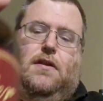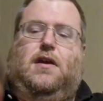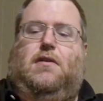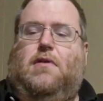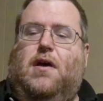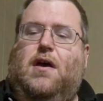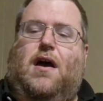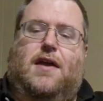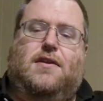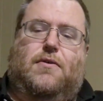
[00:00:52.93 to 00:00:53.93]
Now,
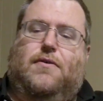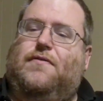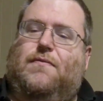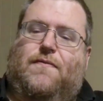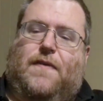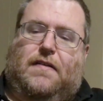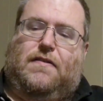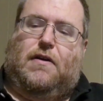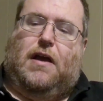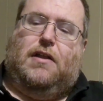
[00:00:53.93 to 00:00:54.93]
I know there's some
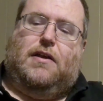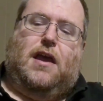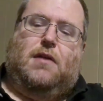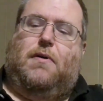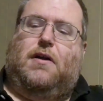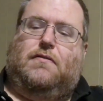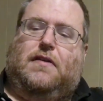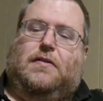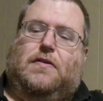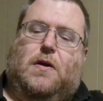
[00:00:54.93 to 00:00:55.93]
fancier allocated
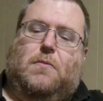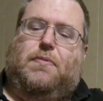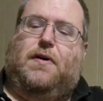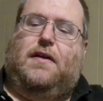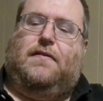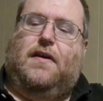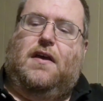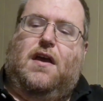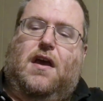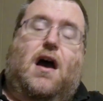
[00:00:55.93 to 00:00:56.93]
bottles out there, but
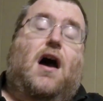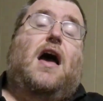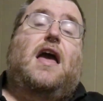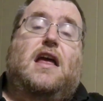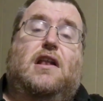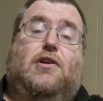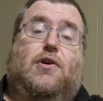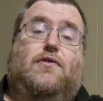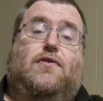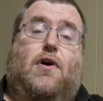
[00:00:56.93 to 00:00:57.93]
I
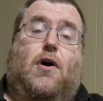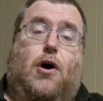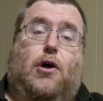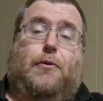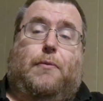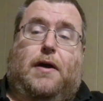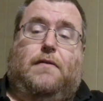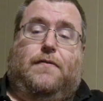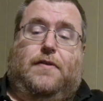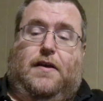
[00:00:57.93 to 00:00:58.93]
looked all
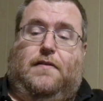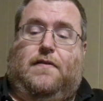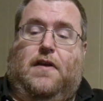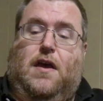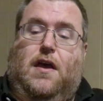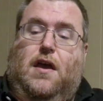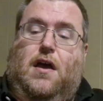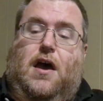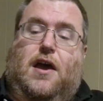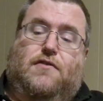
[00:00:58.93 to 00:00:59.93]
around for this.
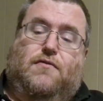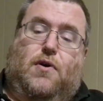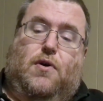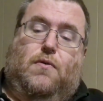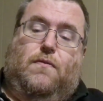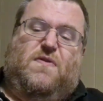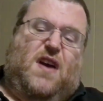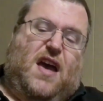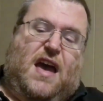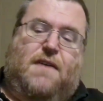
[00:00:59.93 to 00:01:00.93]
I
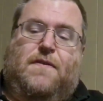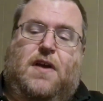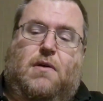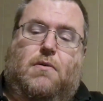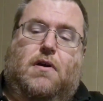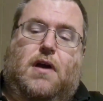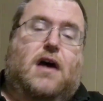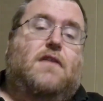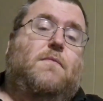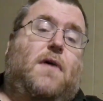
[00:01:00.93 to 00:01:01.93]
drove a half an hour
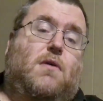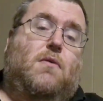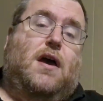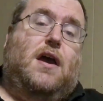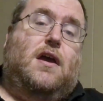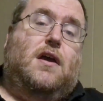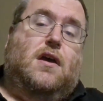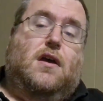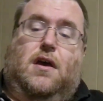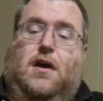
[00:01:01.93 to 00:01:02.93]
out of my way
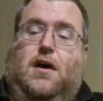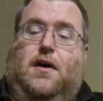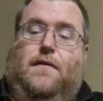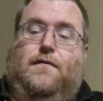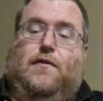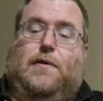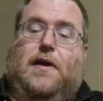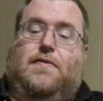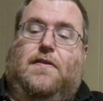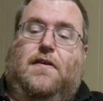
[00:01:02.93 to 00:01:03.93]
to
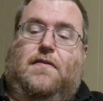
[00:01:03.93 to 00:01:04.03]
get